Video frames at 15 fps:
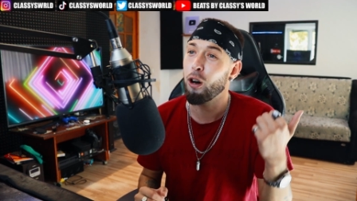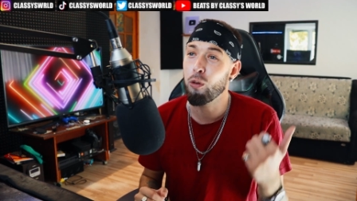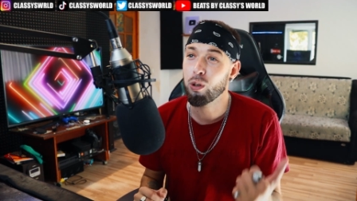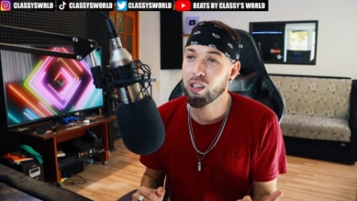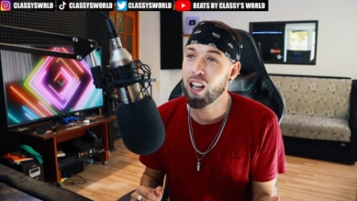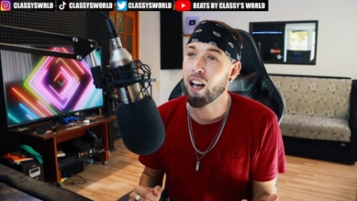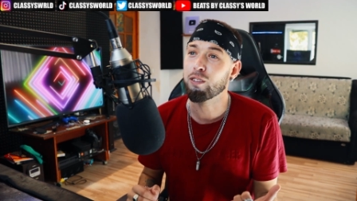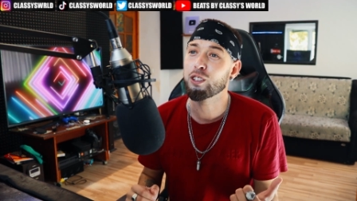I
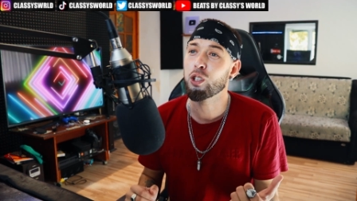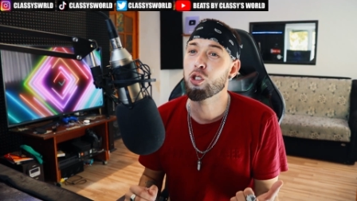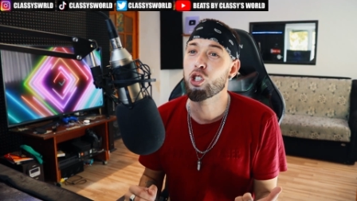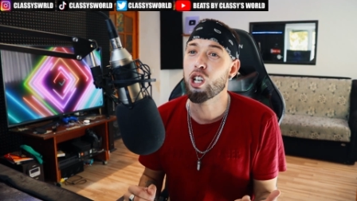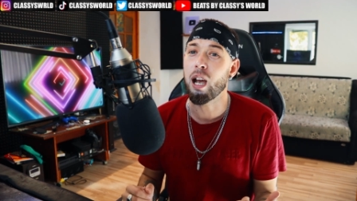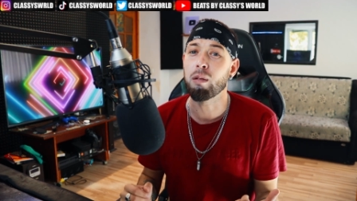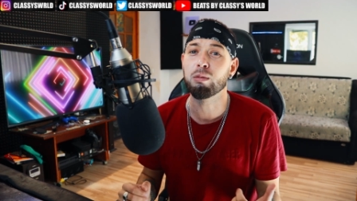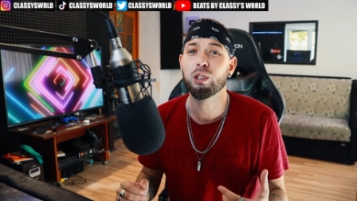would love to
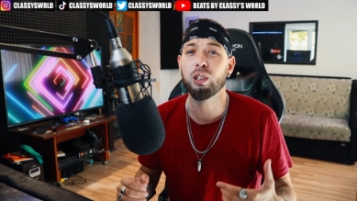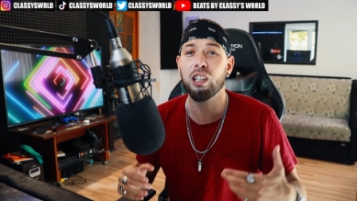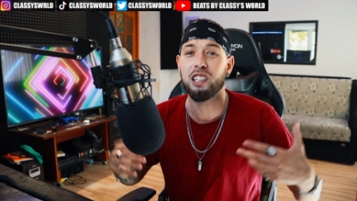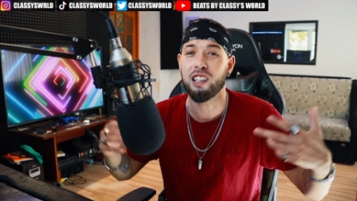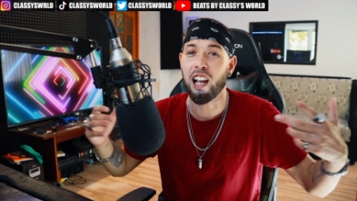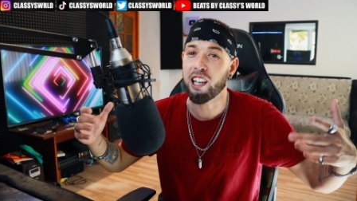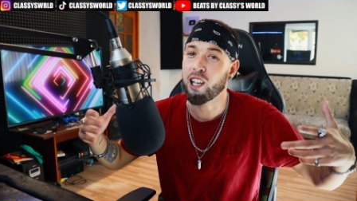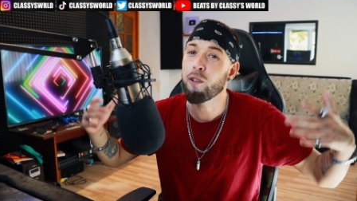jam to
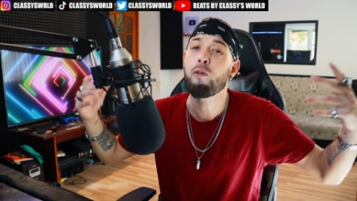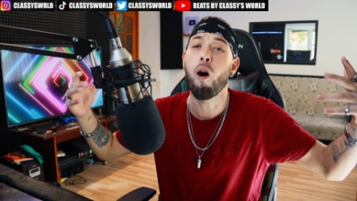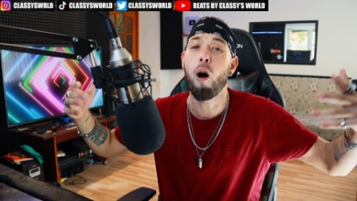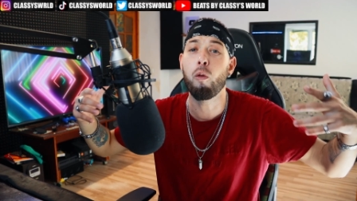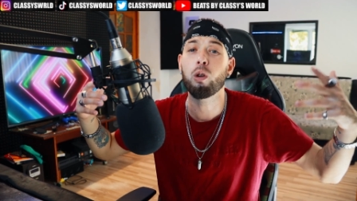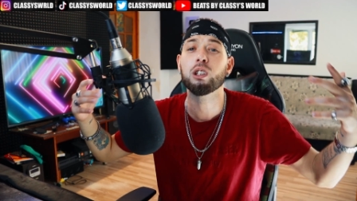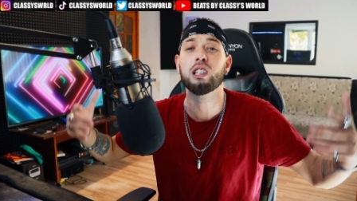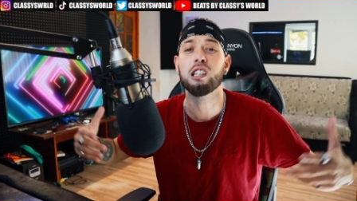it. Like if I
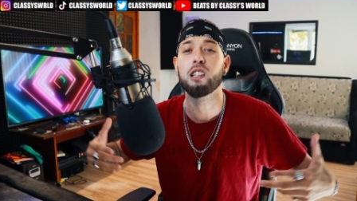was